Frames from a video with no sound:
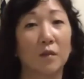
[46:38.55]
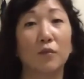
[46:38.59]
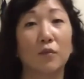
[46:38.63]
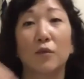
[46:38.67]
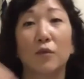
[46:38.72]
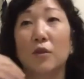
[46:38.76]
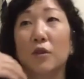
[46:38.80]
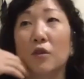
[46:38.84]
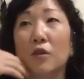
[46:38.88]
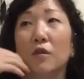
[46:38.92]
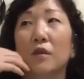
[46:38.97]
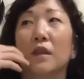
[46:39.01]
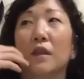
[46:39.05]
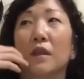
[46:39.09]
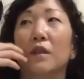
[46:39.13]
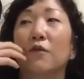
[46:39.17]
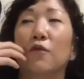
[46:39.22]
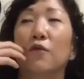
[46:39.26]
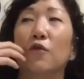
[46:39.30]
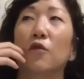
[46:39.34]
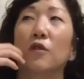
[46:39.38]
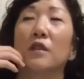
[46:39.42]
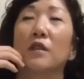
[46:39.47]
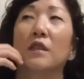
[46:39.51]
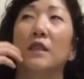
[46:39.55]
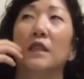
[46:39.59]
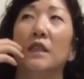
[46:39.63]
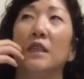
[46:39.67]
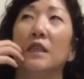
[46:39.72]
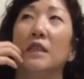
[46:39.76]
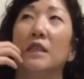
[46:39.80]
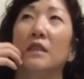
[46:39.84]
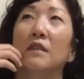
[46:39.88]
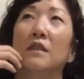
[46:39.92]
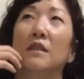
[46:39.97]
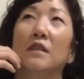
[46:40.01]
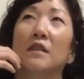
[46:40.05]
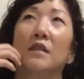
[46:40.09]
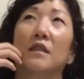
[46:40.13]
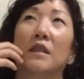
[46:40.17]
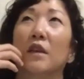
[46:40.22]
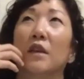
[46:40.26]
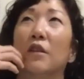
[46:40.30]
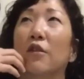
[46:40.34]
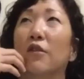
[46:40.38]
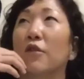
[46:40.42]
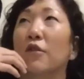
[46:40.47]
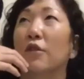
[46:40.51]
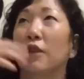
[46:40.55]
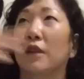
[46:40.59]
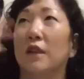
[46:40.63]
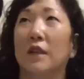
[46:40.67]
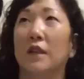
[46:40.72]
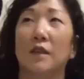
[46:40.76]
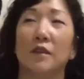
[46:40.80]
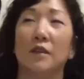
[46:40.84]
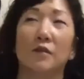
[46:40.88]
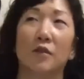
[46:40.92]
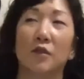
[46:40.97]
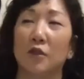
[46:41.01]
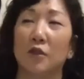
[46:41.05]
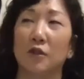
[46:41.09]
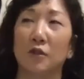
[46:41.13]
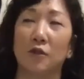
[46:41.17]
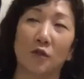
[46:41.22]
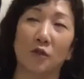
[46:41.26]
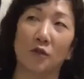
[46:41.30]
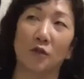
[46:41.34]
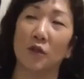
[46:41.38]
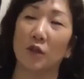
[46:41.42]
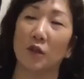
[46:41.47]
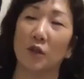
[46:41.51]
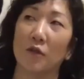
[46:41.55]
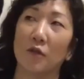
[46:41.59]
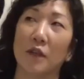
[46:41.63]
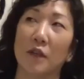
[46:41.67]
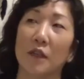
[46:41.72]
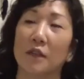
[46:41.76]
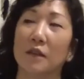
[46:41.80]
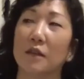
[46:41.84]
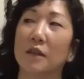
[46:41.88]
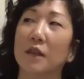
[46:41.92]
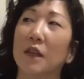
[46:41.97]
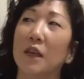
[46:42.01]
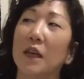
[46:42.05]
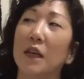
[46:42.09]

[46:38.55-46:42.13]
Pluto is like 14 to like 32 or 33 years.